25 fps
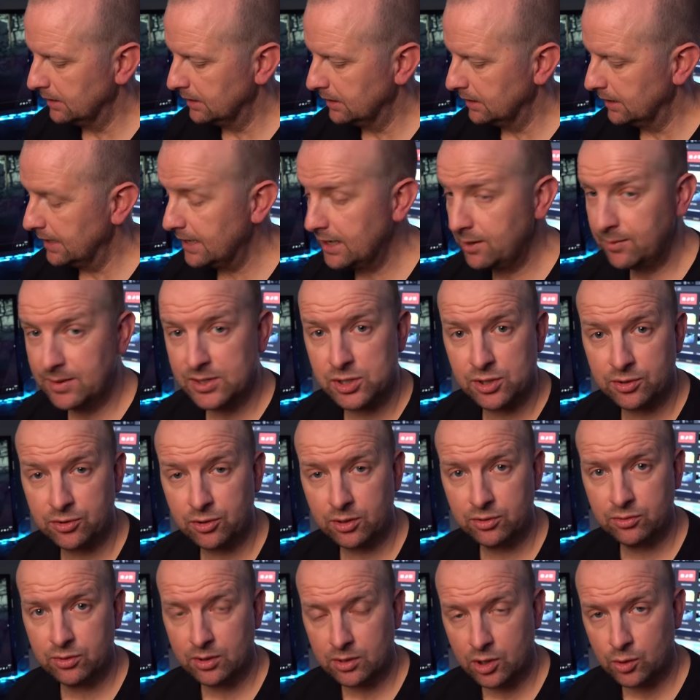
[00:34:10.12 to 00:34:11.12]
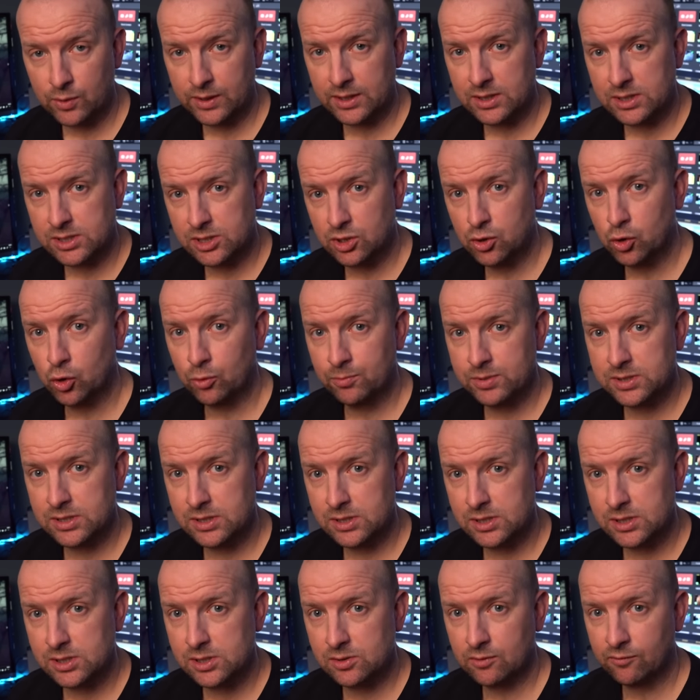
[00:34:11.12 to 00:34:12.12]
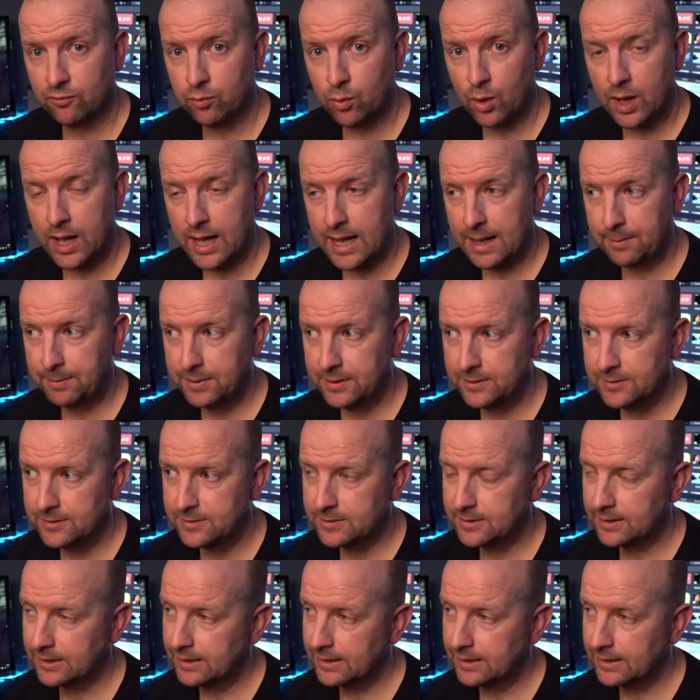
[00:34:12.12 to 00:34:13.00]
Anyway, so I thought I'd do a quick synopsis of what happened.